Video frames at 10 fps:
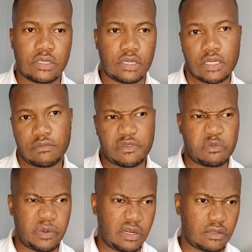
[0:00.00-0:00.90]
I've
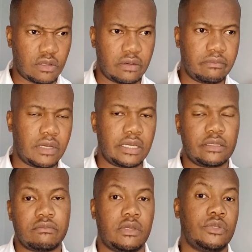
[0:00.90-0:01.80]
sprayed it on my
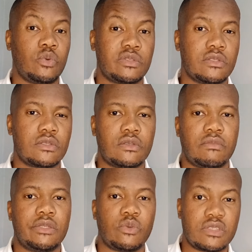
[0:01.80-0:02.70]
daughters, so
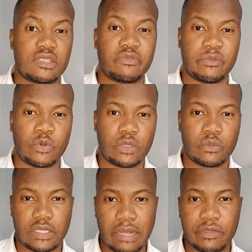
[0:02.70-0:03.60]
my daughters every morning
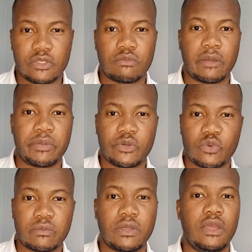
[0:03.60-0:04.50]
would come into my
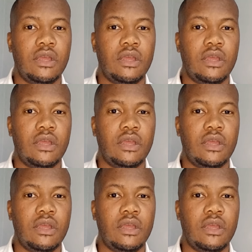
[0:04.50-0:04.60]
bedroom,